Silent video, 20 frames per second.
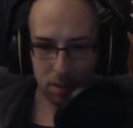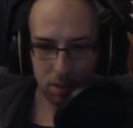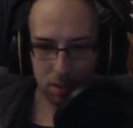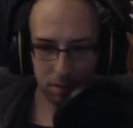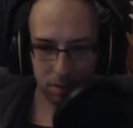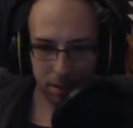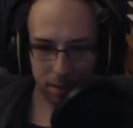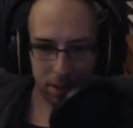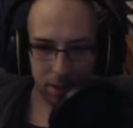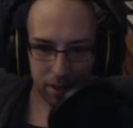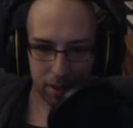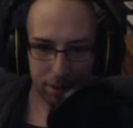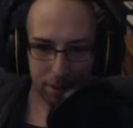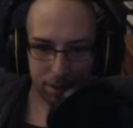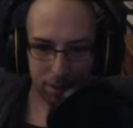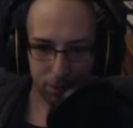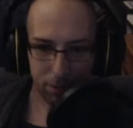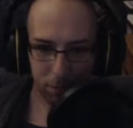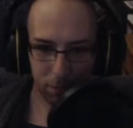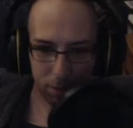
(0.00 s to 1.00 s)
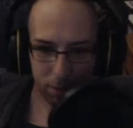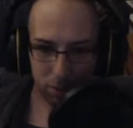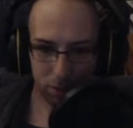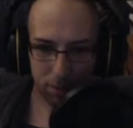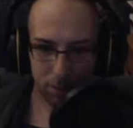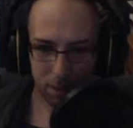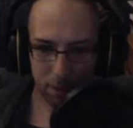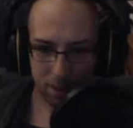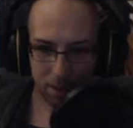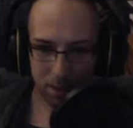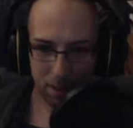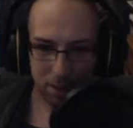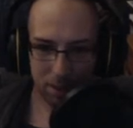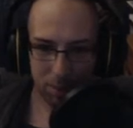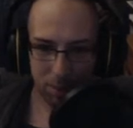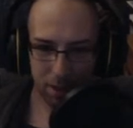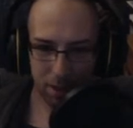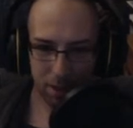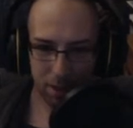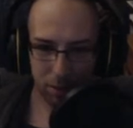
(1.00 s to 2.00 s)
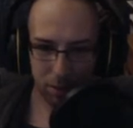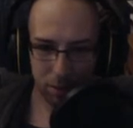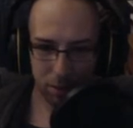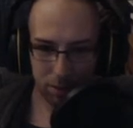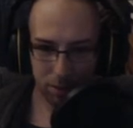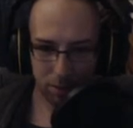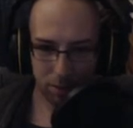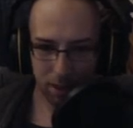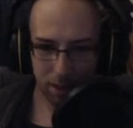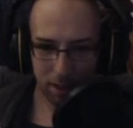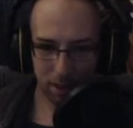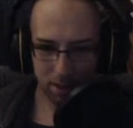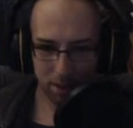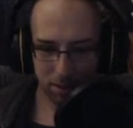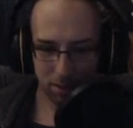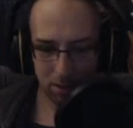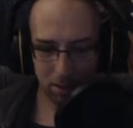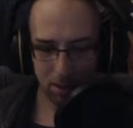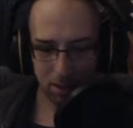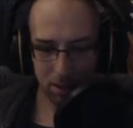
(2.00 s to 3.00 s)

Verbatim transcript: Great, now I got four gold bars. That's what I can do with those plates.